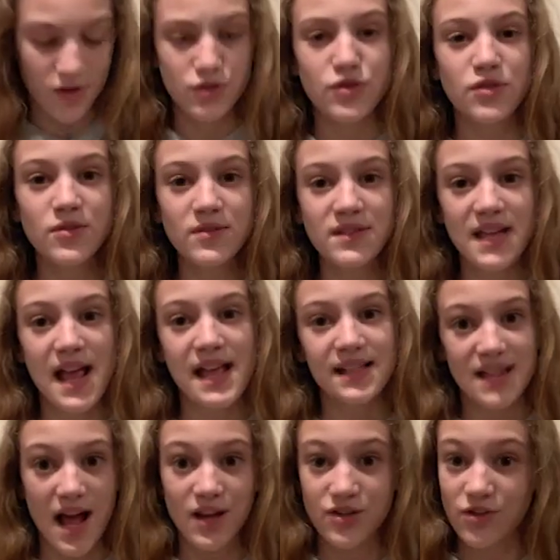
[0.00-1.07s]
On Tuesday
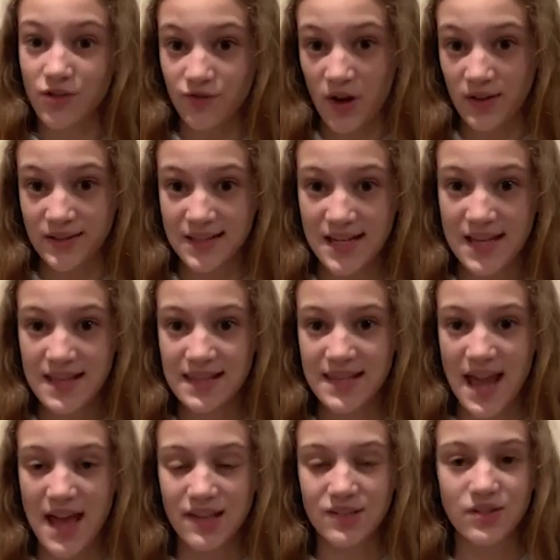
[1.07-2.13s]
is National False Teeth Day,